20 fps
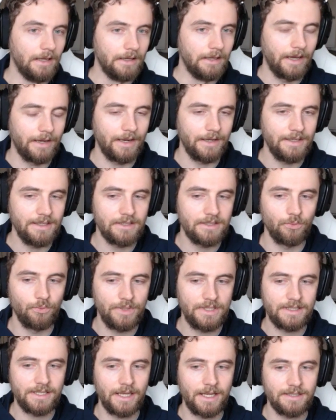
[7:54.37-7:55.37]
and I need to
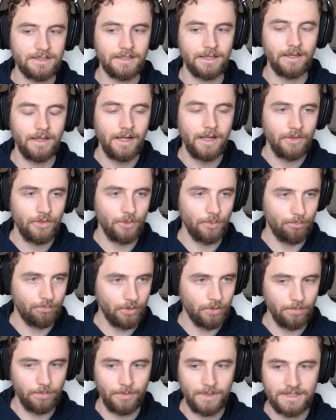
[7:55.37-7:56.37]
retest it. The
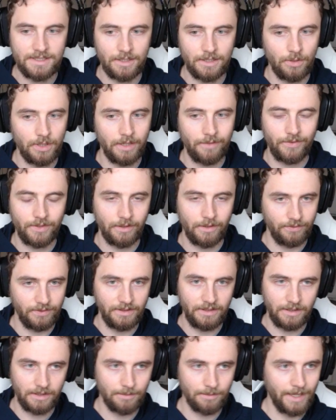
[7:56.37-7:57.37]
problem is I don't have enough
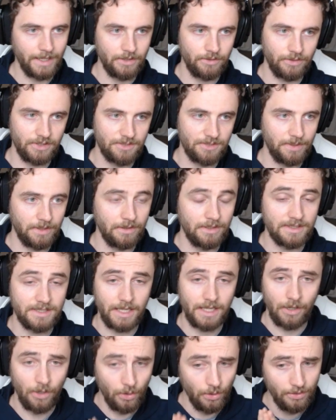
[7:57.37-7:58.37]
elite commander experience.
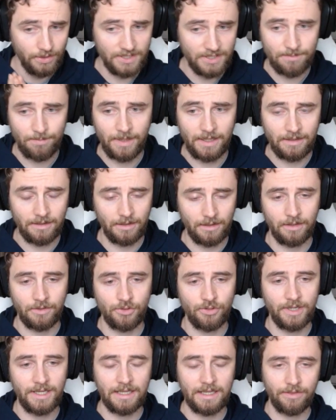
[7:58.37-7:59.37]
I already spent
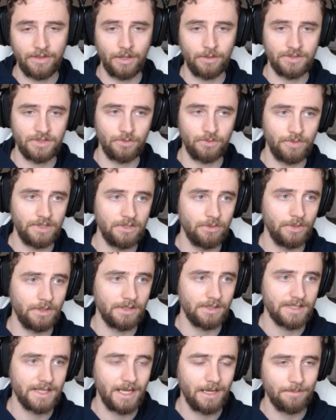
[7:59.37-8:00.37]
180,000 redoing
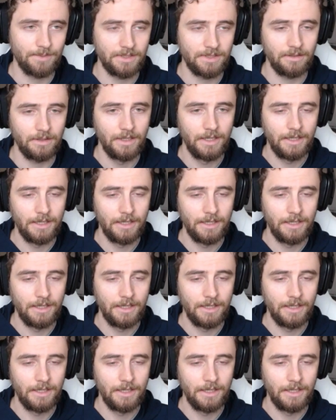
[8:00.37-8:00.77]
this captain,